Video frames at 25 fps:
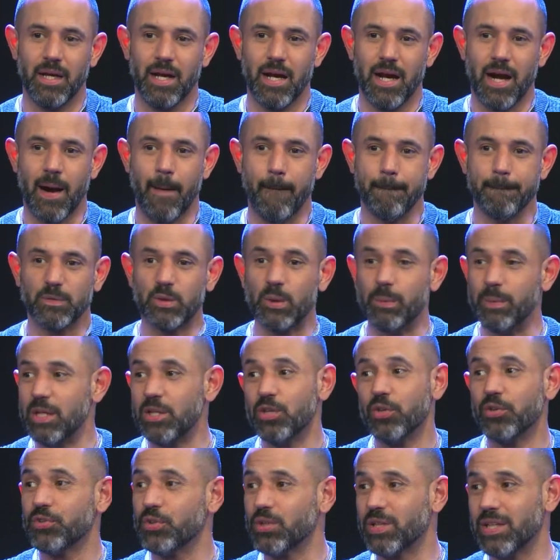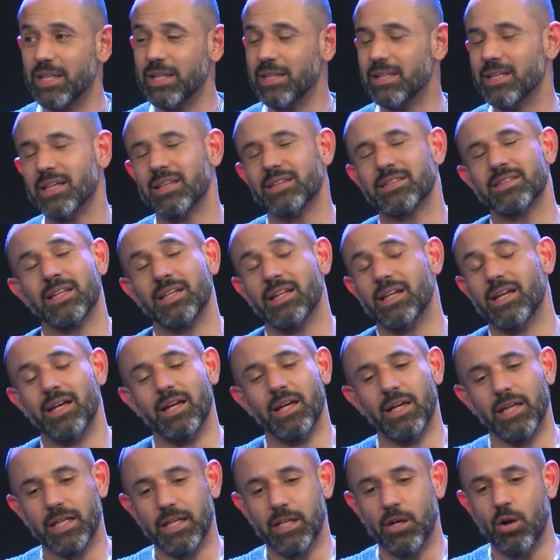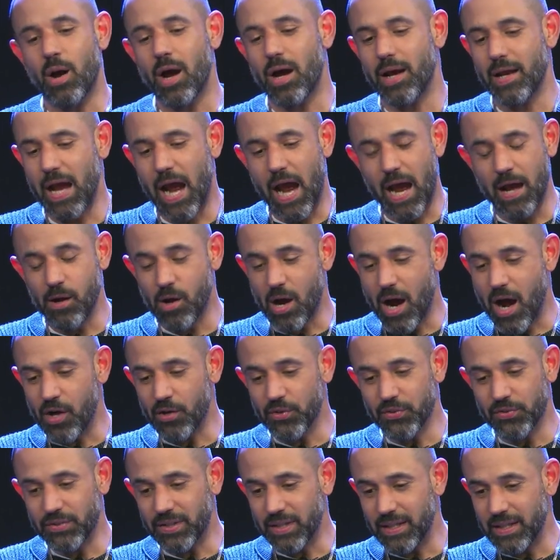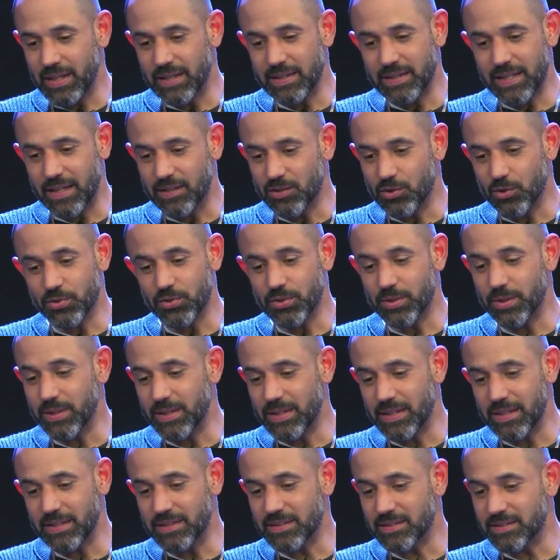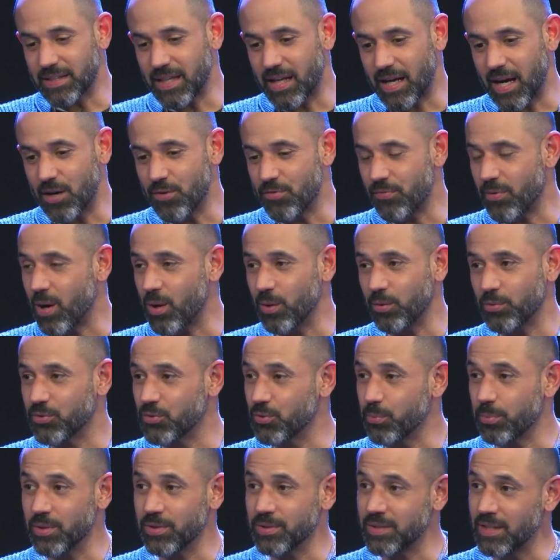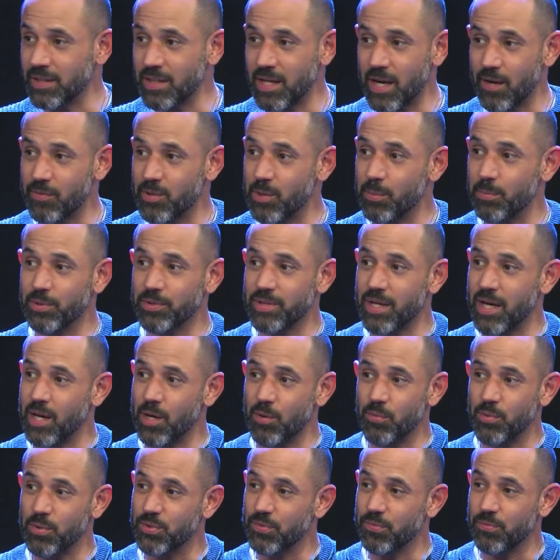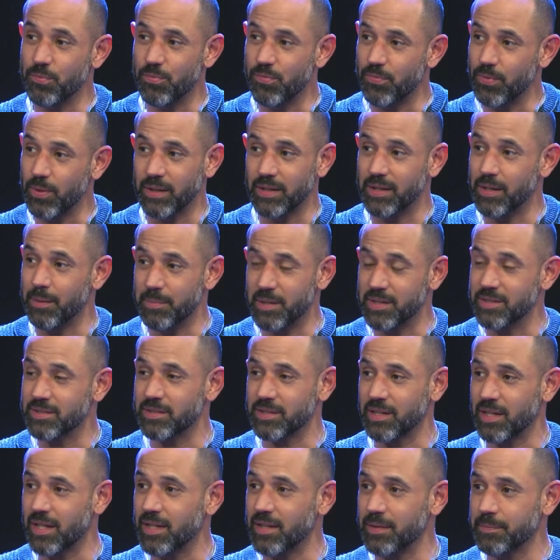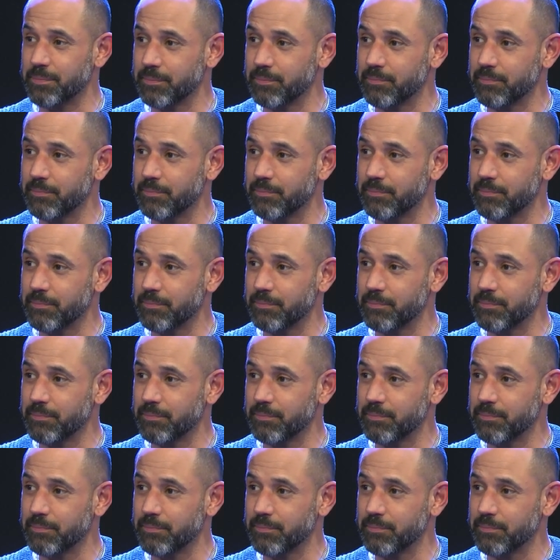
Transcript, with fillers: Um, to me, those are key things. And, you know, I, I'll, I'll, say that those are the things that I found Superintendent Javier Botana was fucking amazing at.